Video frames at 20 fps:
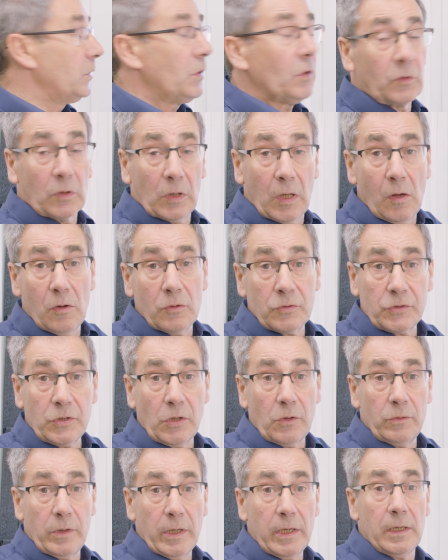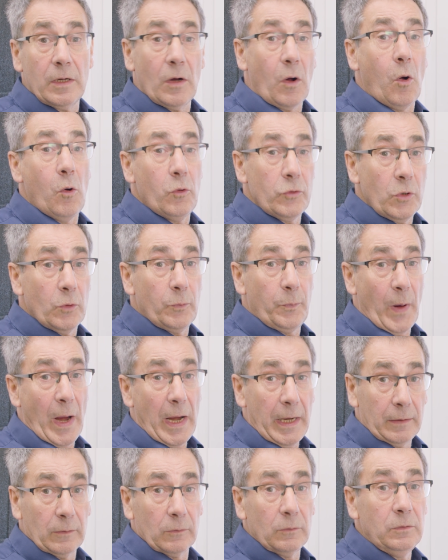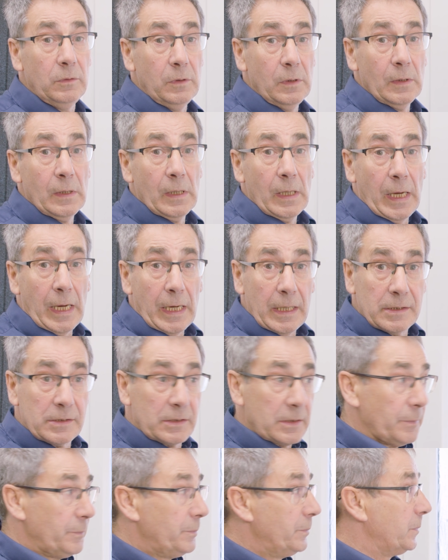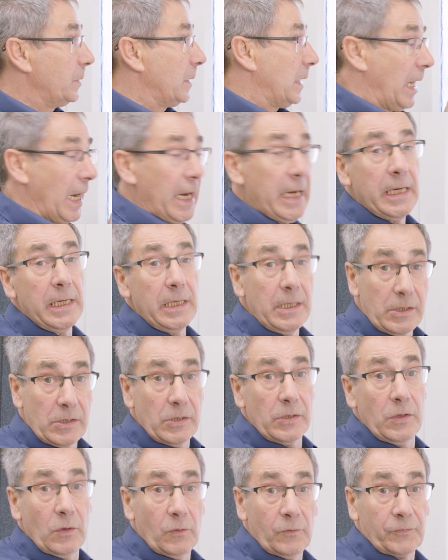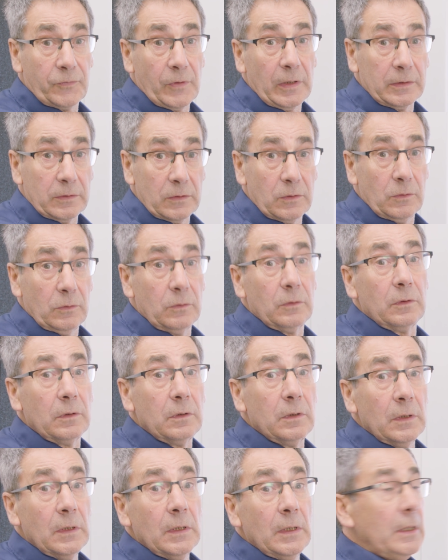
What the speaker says: Your glass unit or your panel is the key to your front door.